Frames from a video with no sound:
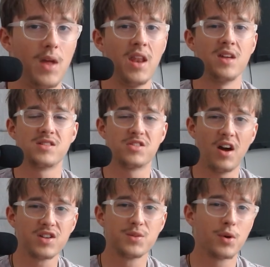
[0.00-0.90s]
And it
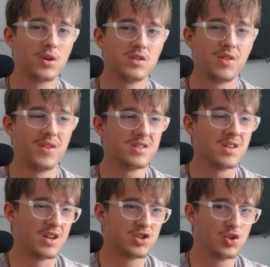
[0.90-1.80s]
sucks because this
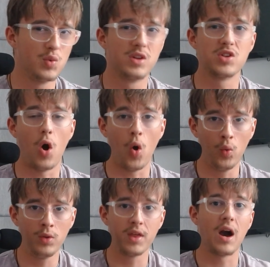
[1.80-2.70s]
issue is
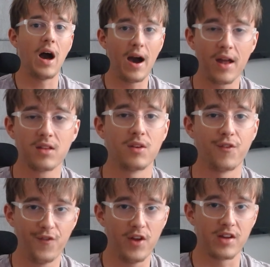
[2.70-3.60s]
only harder to
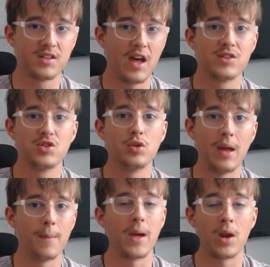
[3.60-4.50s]
fix as you
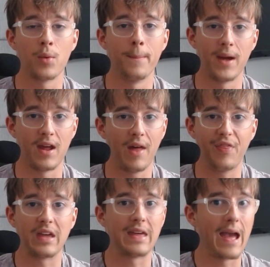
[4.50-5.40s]
get better and better at
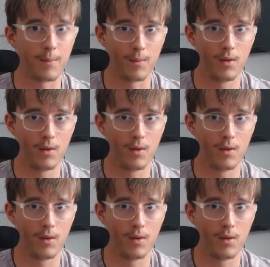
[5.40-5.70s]
the game.